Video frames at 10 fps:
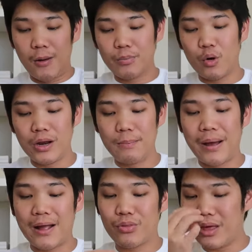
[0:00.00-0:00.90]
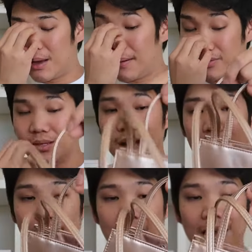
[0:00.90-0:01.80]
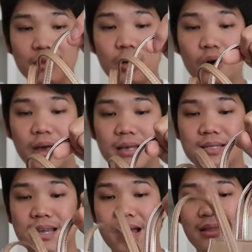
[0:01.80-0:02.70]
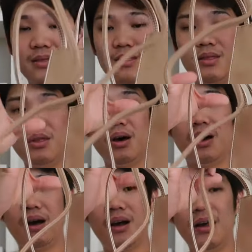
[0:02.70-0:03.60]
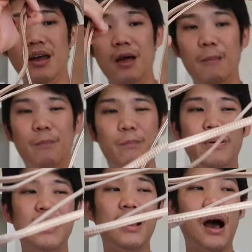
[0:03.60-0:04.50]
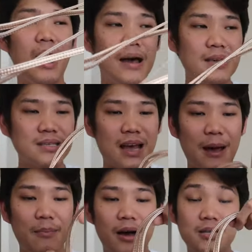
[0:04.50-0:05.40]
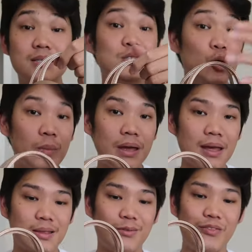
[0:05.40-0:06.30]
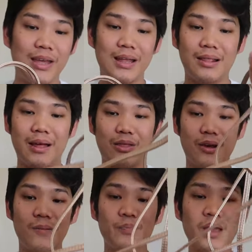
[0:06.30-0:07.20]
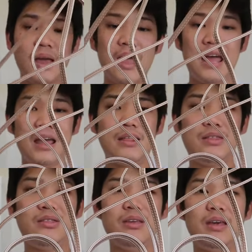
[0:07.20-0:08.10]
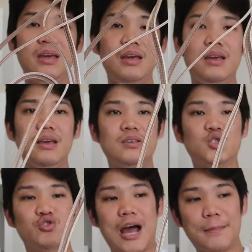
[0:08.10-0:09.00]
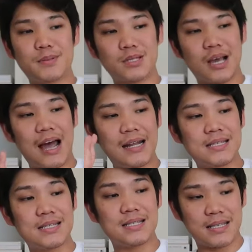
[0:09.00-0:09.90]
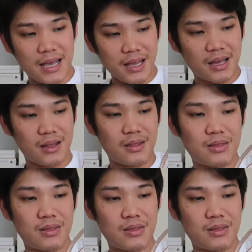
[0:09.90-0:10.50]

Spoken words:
The only bad thing about the top handle is that because I'm assuming it's vegan leather, the straps kind of stick.